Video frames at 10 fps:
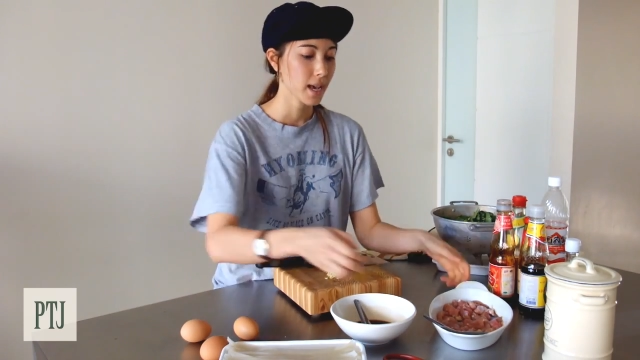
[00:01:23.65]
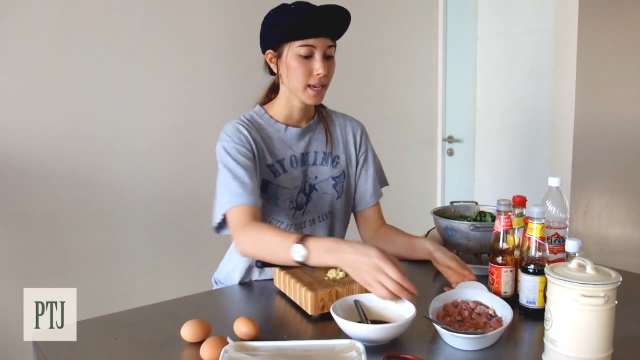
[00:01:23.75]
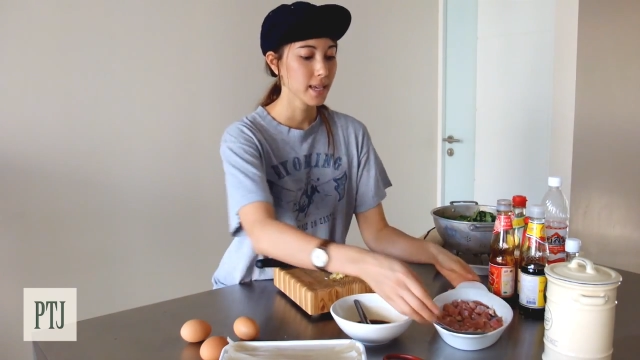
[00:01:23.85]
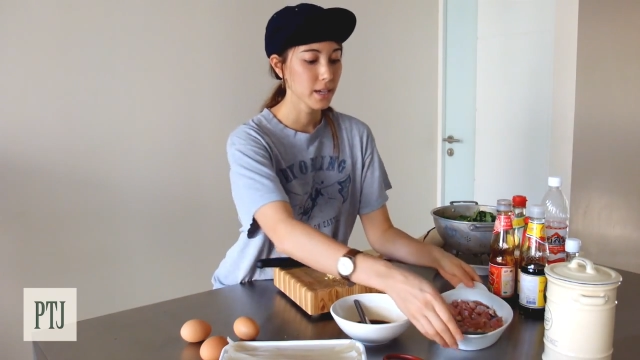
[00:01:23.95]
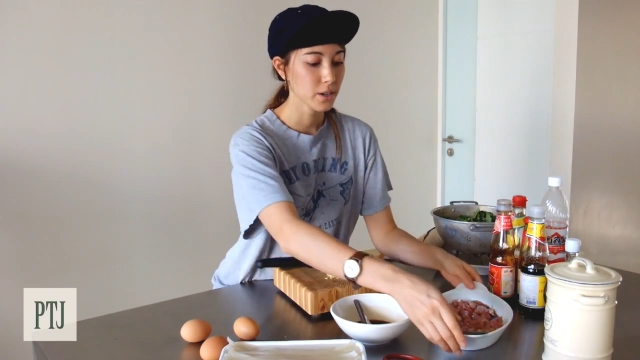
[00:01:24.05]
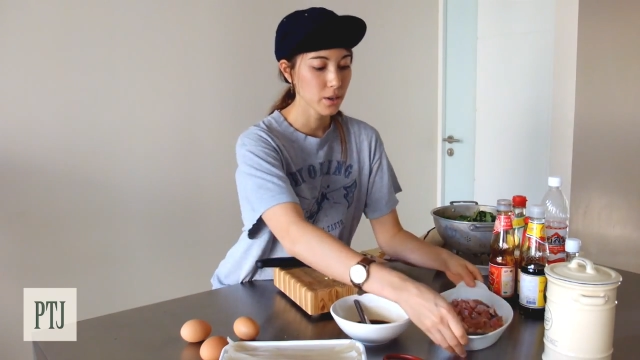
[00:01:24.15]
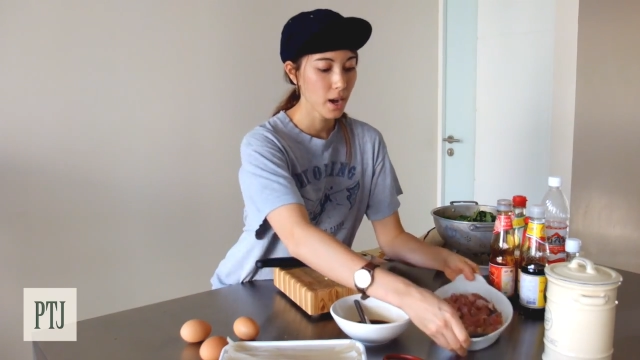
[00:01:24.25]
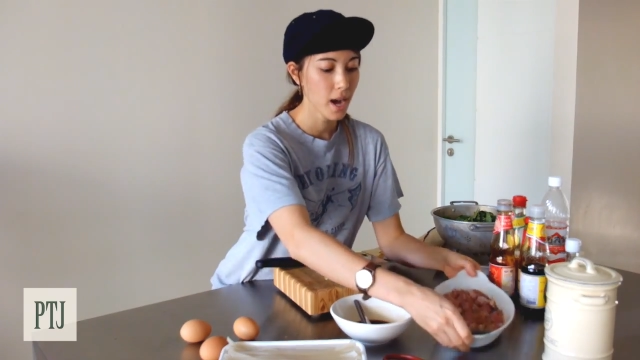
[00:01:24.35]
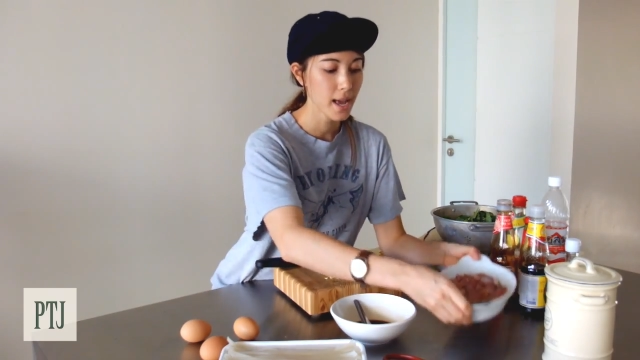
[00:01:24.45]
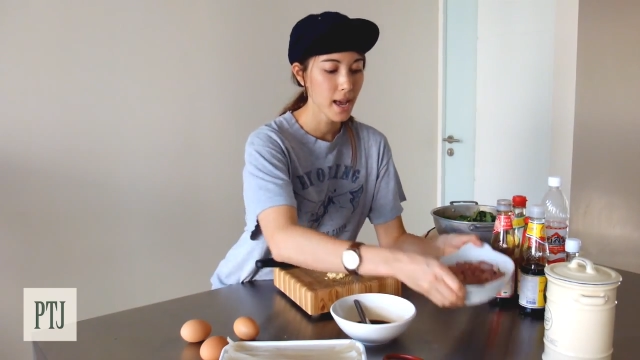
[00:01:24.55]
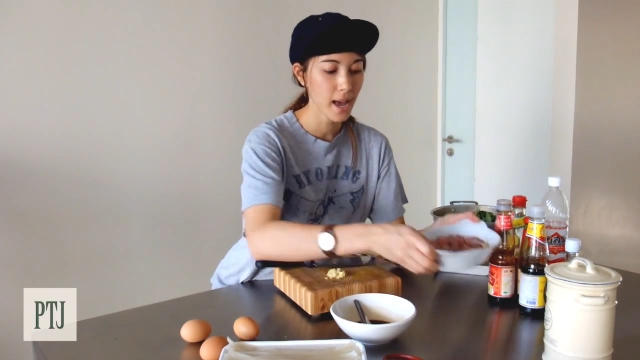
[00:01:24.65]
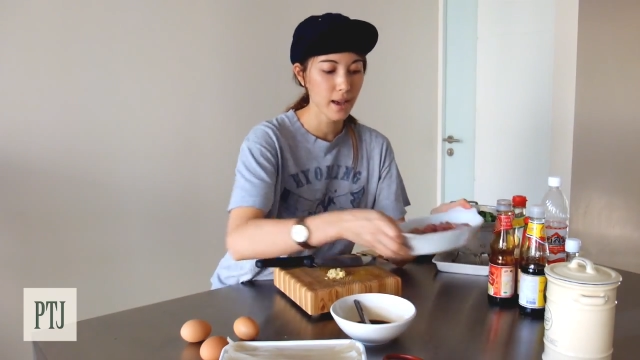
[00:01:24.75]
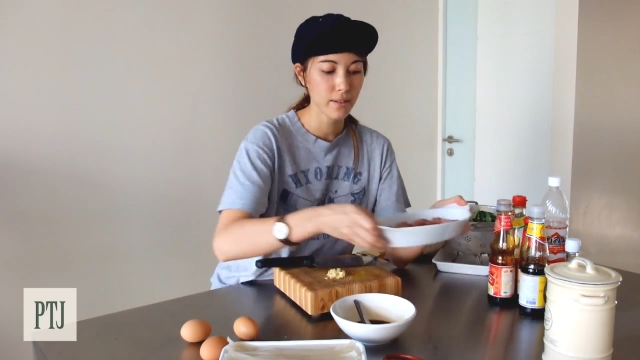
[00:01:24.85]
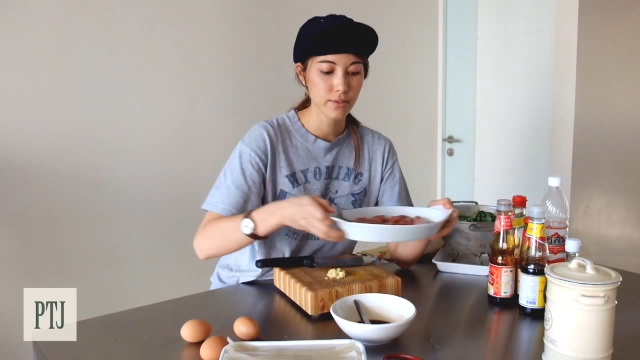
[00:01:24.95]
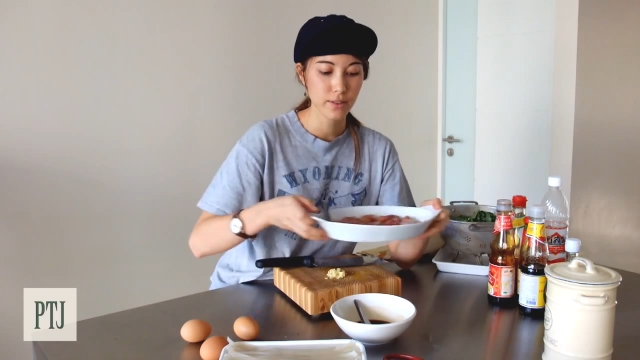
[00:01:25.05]
Here I
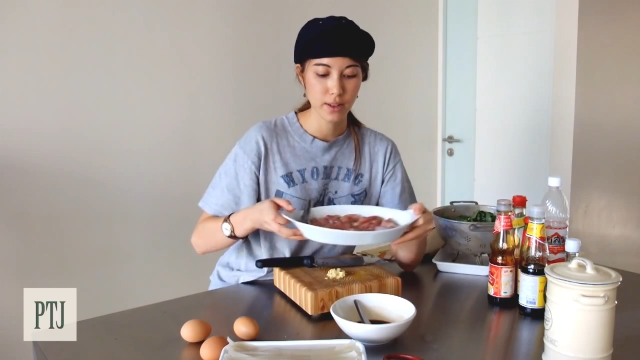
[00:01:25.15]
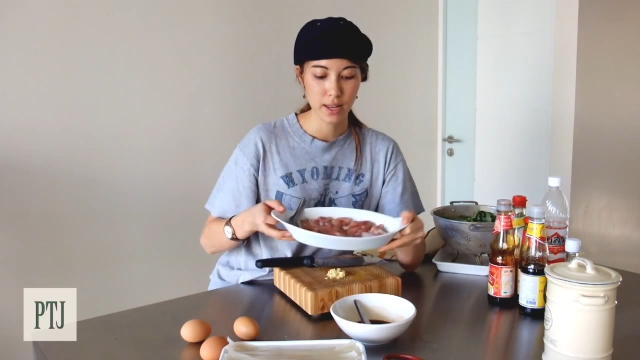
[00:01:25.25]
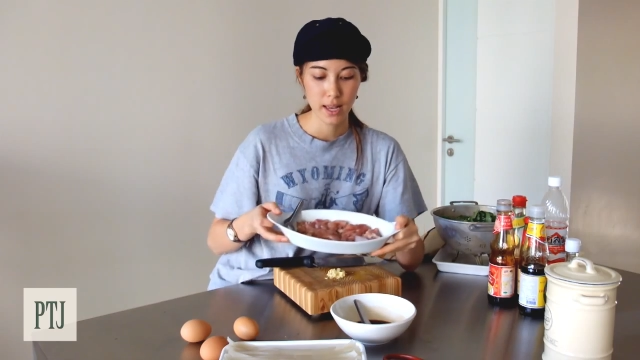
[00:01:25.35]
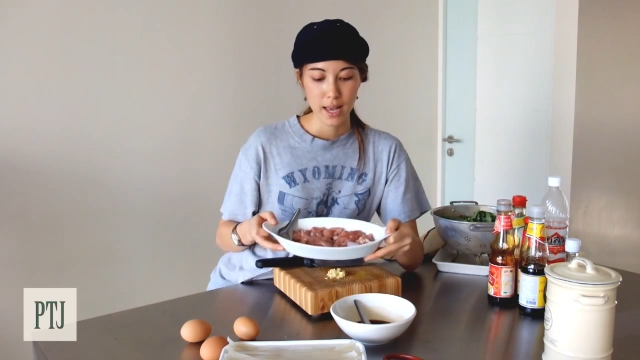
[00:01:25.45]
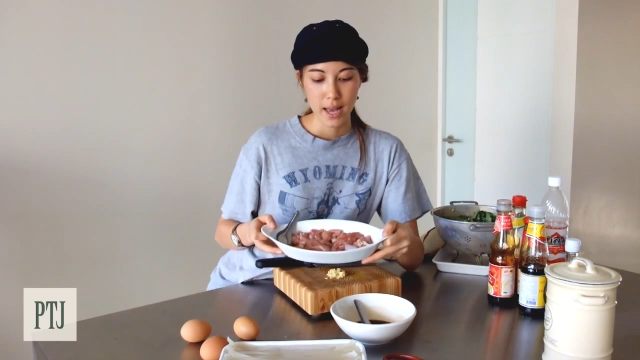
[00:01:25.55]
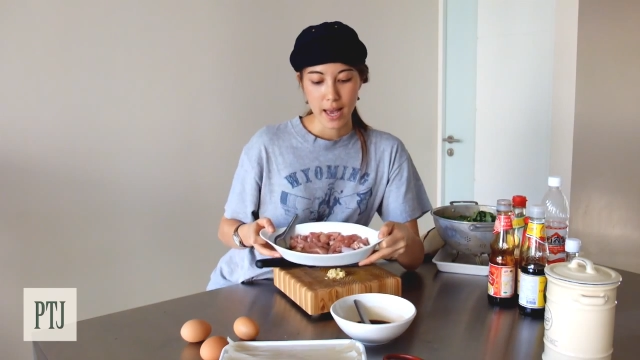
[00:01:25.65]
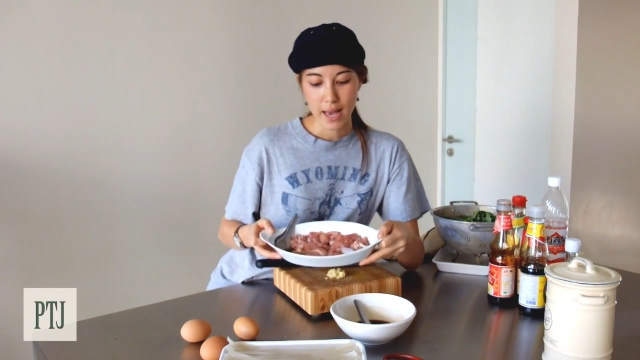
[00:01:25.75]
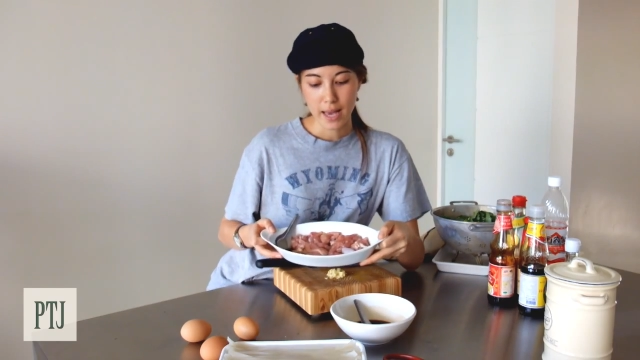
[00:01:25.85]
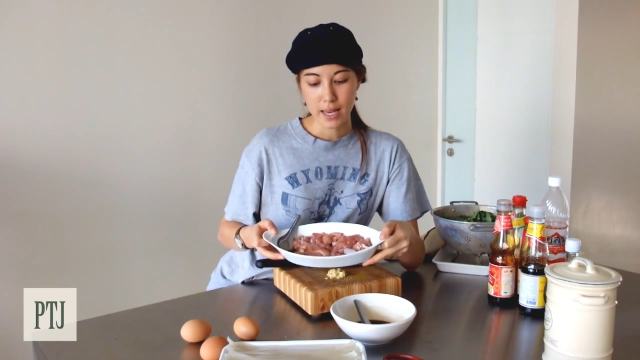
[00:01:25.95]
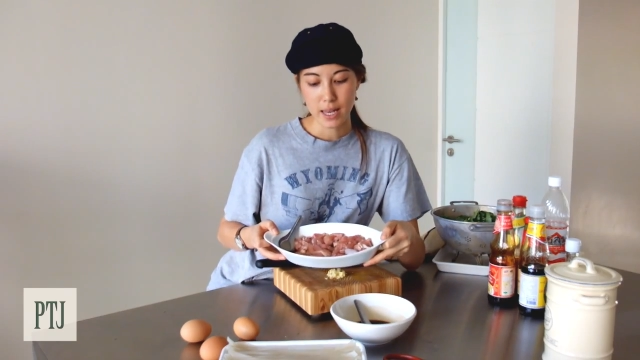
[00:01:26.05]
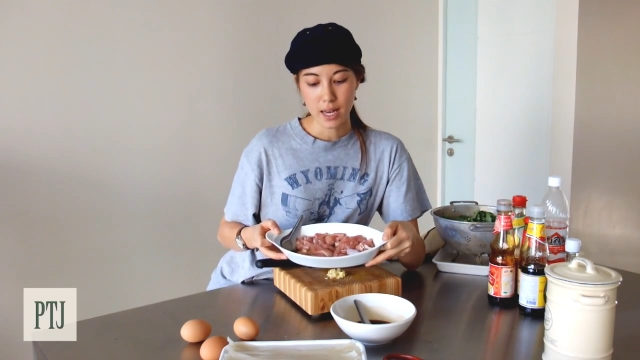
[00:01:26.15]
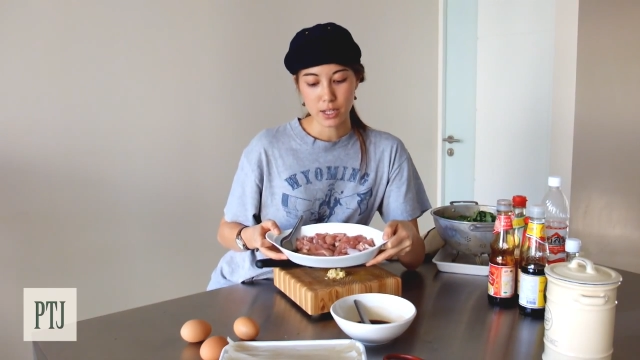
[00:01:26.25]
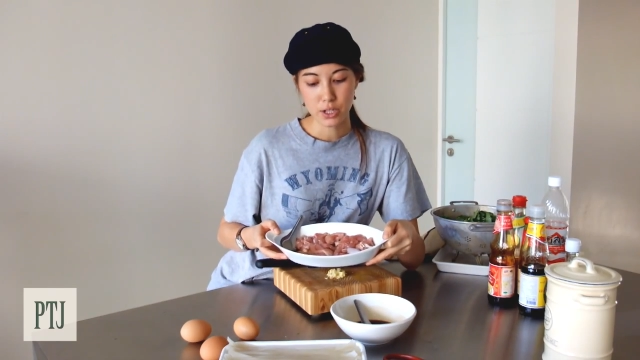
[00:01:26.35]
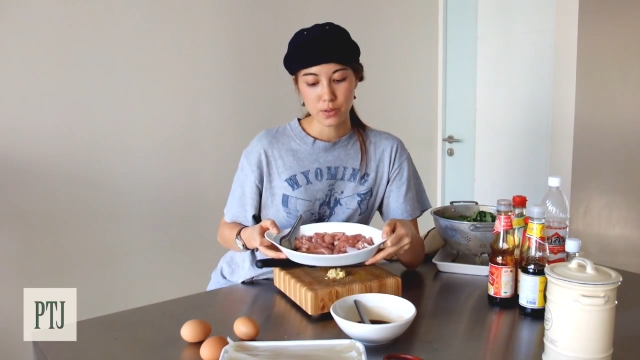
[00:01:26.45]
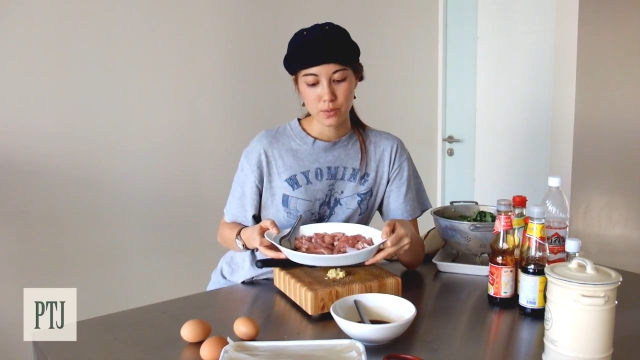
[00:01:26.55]
have a
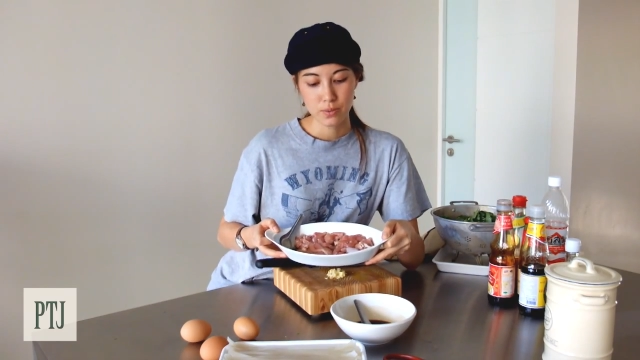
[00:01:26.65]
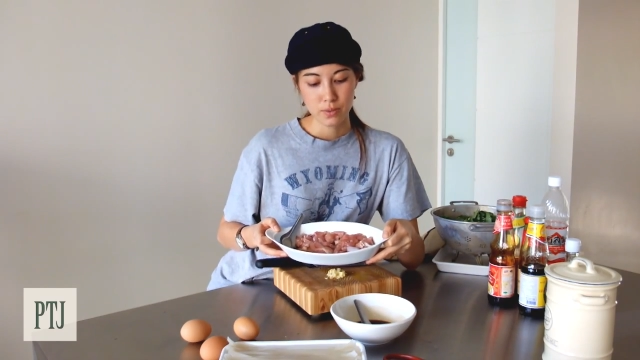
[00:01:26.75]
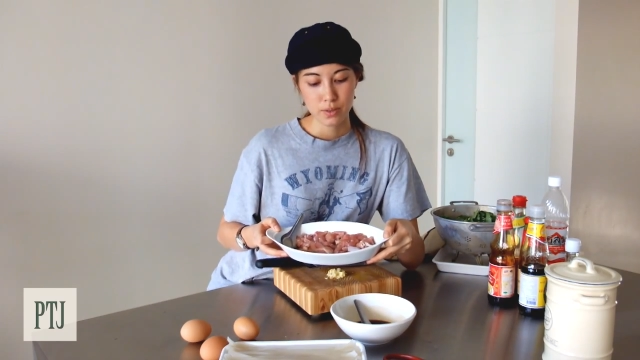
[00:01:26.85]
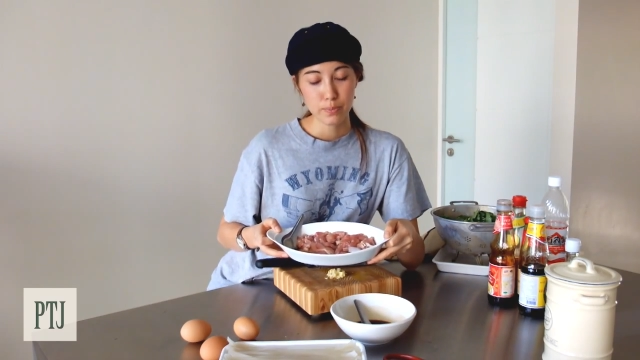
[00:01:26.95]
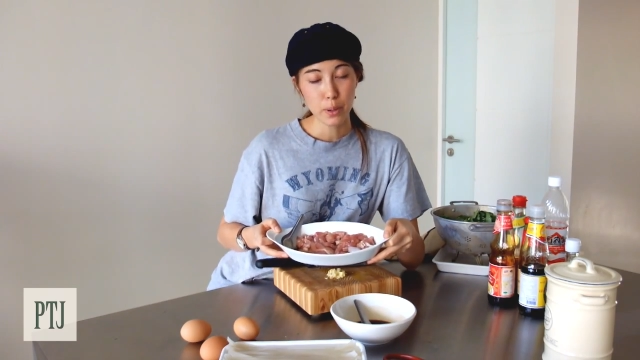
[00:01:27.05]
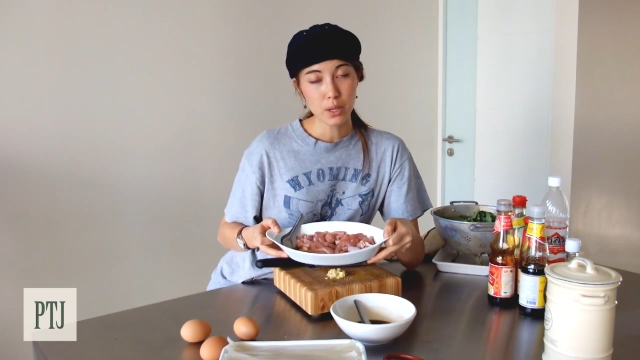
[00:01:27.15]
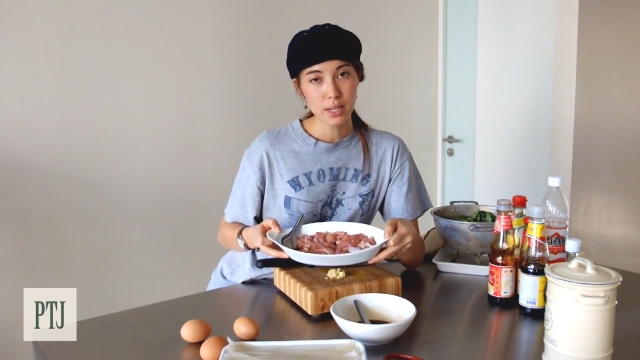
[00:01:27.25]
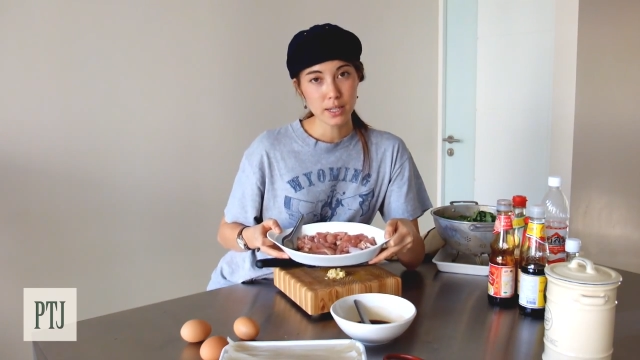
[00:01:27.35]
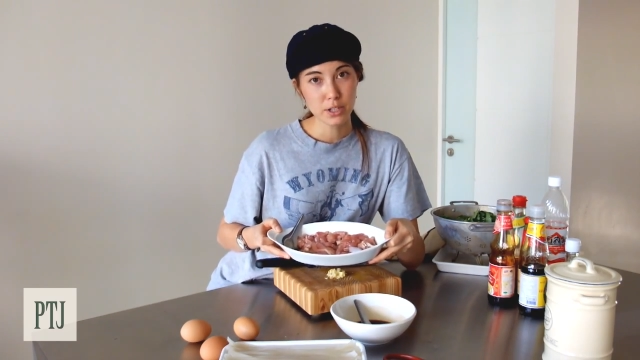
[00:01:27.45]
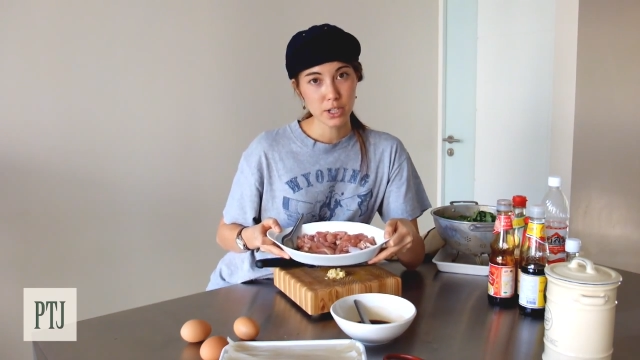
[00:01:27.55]
boneless